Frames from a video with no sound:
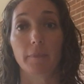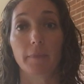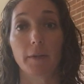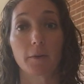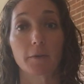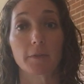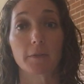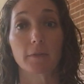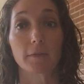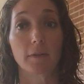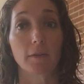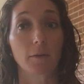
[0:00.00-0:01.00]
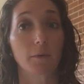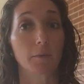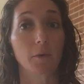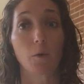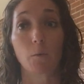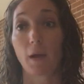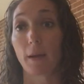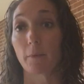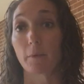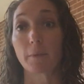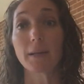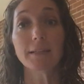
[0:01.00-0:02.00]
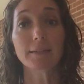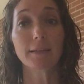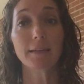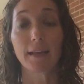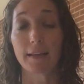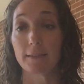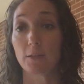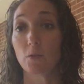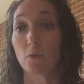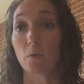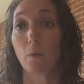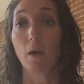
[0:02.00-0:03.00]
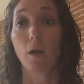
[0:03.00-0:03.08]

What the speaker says: There's, no rhyme or reason as to